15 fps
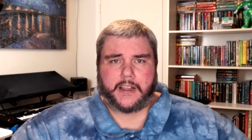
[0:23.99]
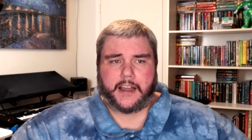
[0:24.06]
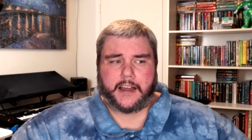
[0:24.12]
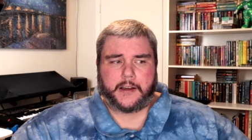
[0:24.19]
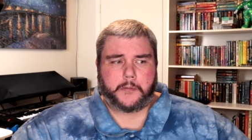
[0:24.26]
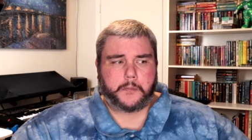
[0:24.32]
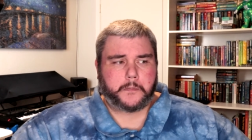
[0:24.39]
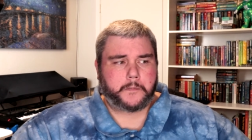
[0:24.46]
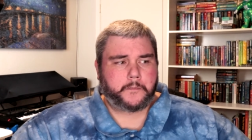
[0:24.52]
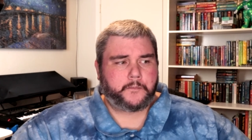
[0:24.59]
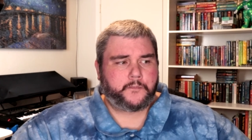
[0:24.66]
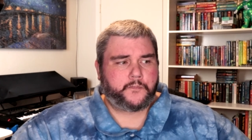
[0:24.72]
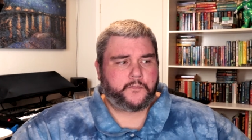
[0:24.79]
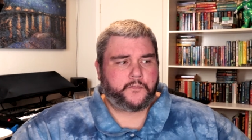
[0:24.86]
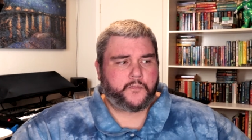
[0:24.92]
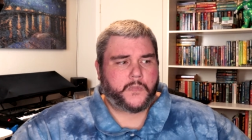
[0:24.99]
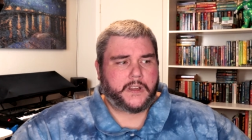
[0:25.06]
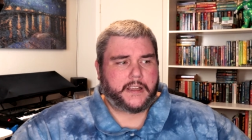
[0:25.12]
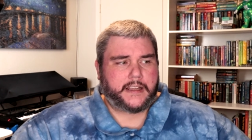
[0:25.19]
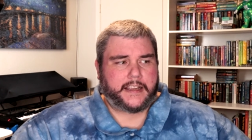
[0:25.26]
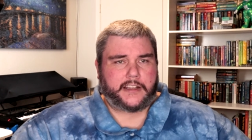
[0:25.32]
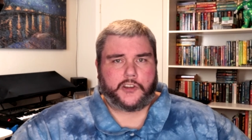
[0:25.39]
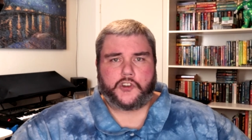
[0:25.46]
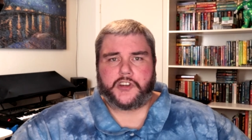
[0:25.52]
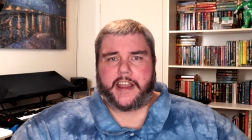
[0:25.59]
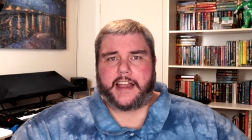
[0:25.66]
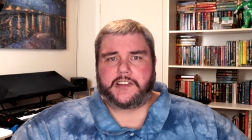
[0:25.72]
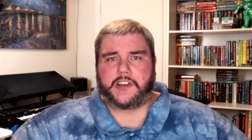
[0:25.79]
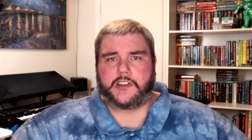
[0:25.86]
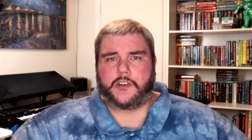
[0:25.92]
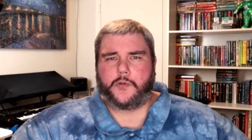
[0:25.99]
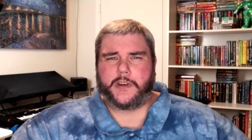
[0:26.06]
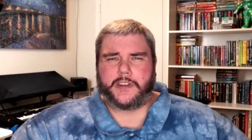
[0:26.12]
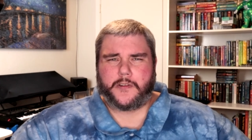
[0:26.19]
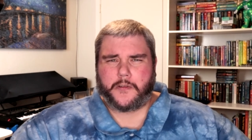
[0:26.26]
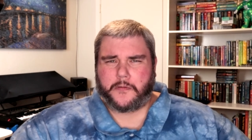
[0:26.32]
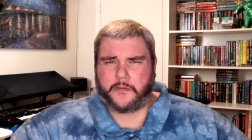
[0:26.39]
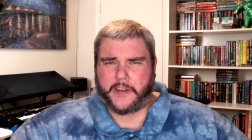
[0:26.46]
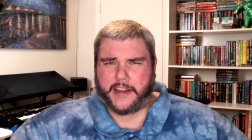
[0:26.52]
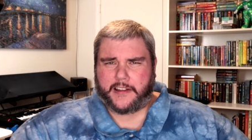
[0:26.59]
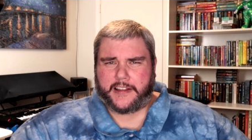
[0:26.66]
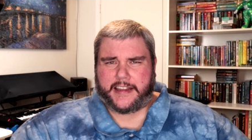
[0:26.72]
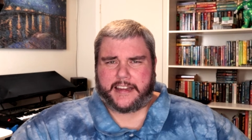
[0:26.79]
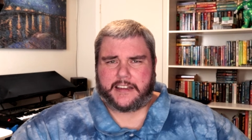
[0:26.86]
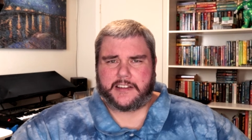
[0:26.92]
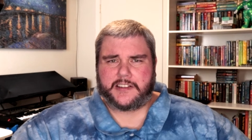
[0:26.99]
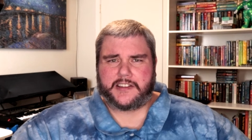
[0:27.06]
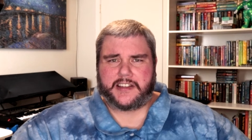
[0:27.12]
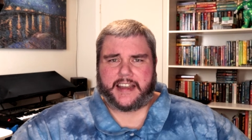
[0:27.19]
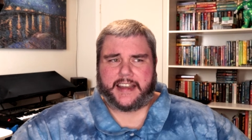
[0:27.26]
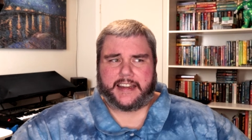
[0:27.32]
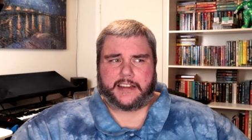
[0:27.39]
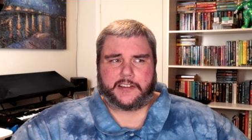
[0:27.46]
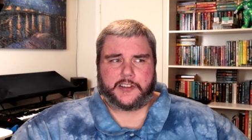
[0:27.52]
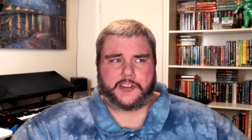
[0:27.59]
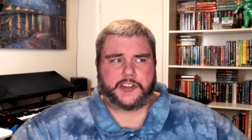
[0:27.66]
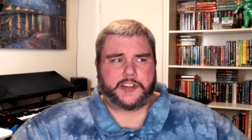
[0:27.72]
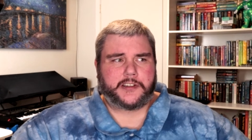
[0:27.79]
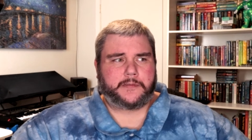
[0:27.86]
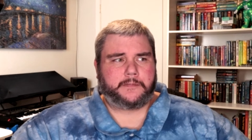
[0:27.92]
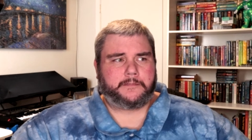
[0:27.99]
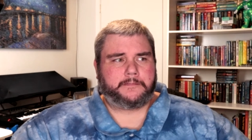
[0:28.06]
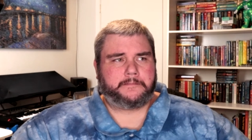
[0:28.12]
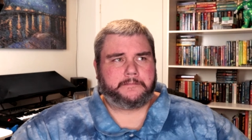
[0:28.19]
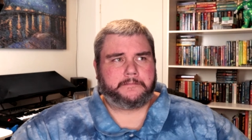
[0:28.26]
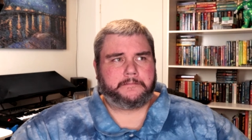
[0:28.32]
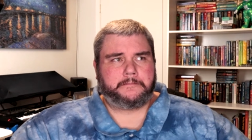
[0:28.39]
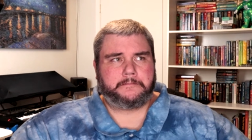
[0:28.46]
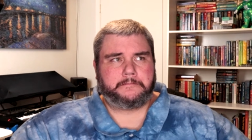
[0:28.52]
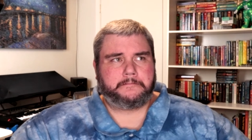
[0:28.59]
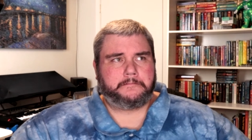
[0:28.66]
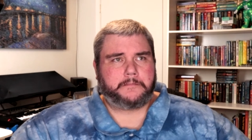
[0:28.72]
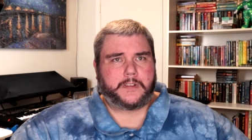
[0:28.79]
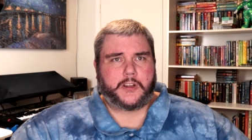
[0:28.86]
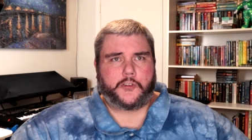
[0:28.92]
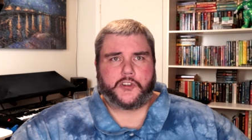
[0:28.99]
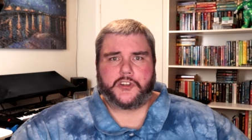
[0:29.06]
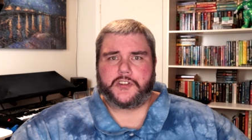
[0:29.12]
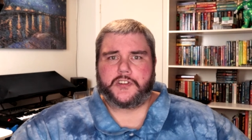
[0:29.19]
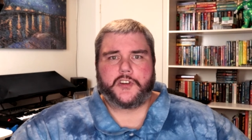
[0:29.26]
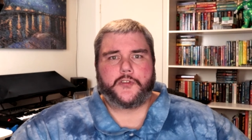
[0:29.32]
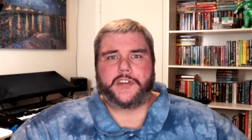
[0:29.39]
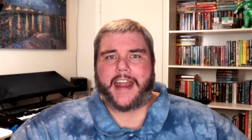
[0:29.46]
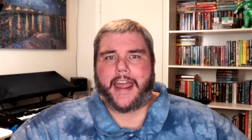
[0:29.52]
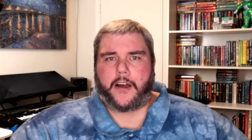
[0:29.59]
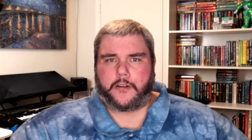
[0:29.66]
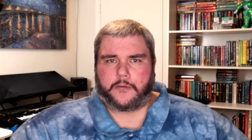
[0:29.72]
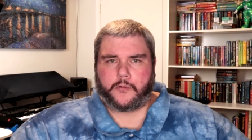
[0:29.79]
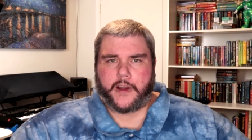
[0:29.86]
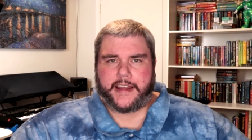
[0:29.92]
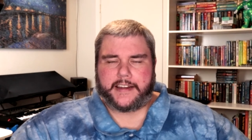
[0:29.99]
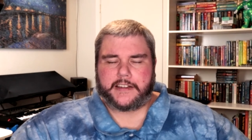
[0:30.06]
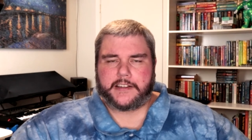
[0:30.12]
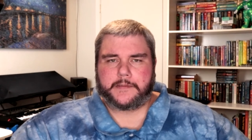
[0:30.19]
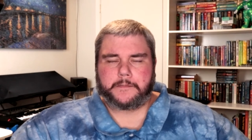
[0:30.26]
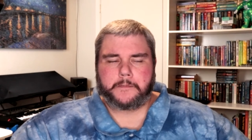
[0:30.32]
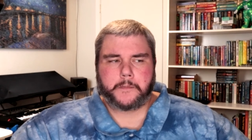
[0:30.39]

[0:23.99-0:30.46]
Um, it usually has to do with your feelings and you're just, you're down, right?